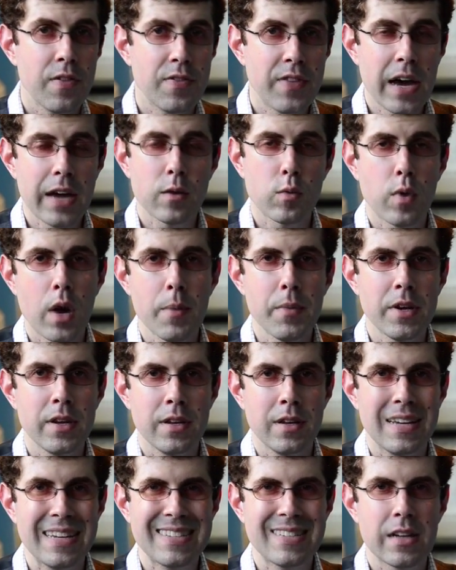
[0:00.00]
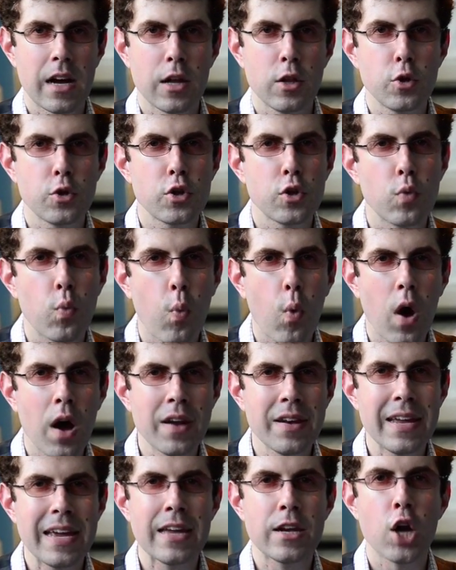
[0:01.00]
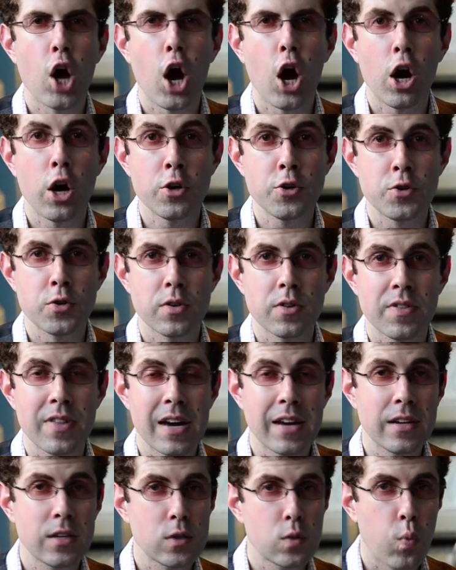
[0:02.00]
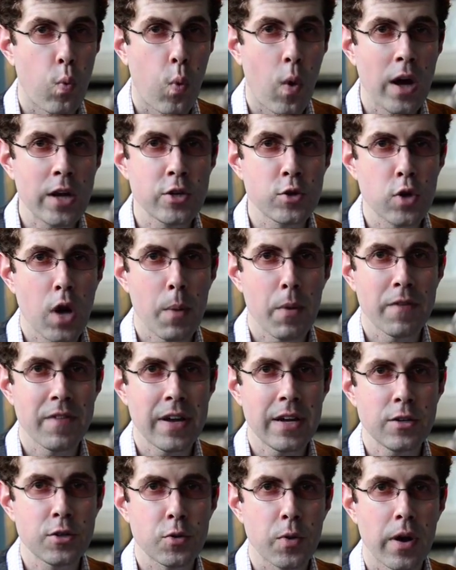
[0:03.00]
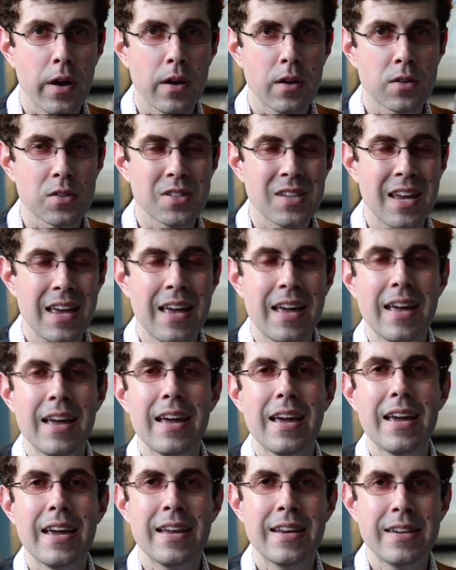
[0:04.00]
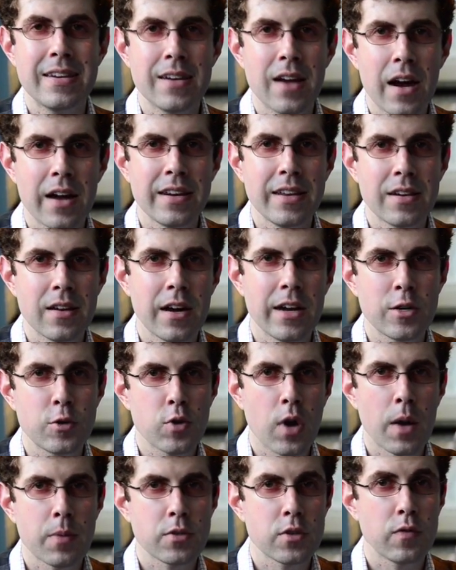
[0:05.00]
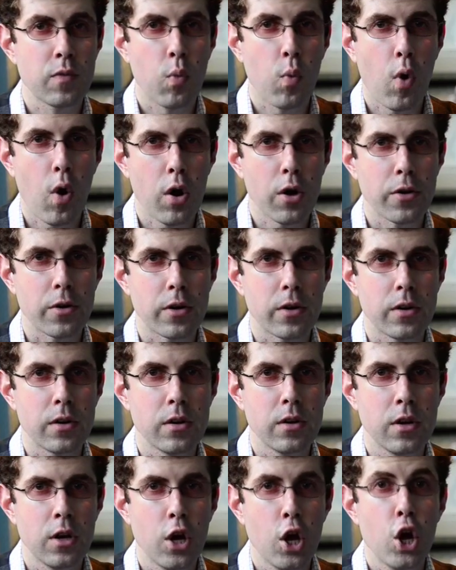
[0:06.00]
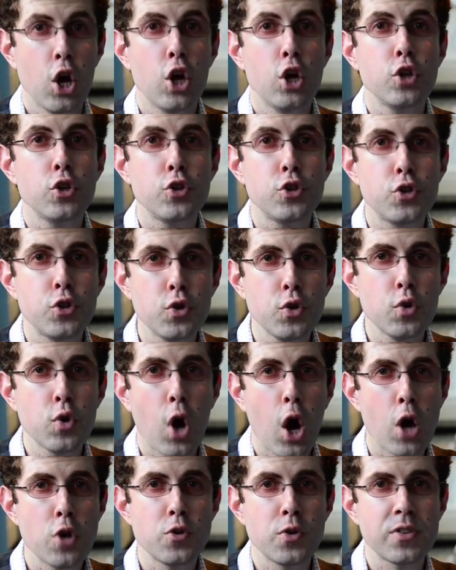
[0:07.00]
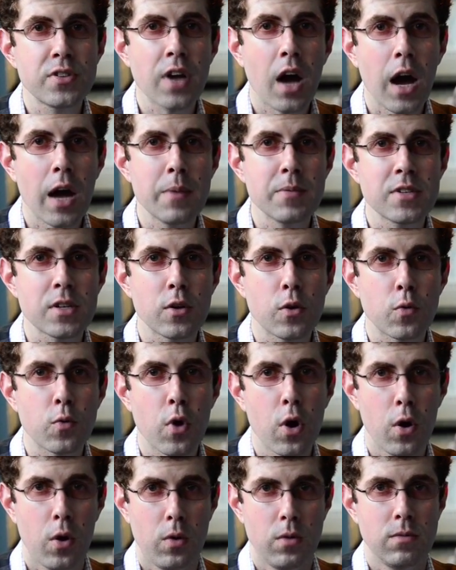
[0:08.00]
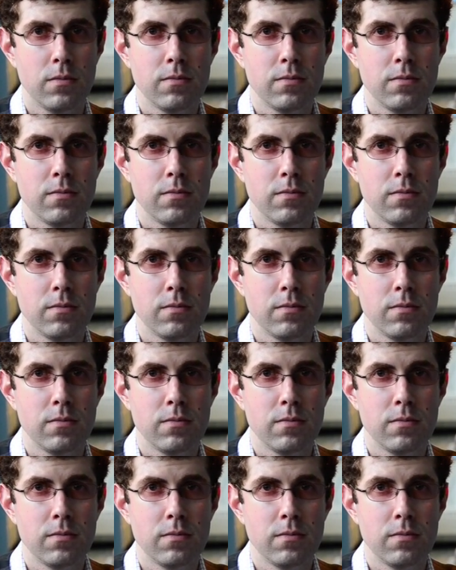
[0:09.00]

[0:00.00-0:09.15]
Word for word: That remedy is diluted 1 in 100, that is 1 drop of entrails in 99 drops of water, 200 times in a row.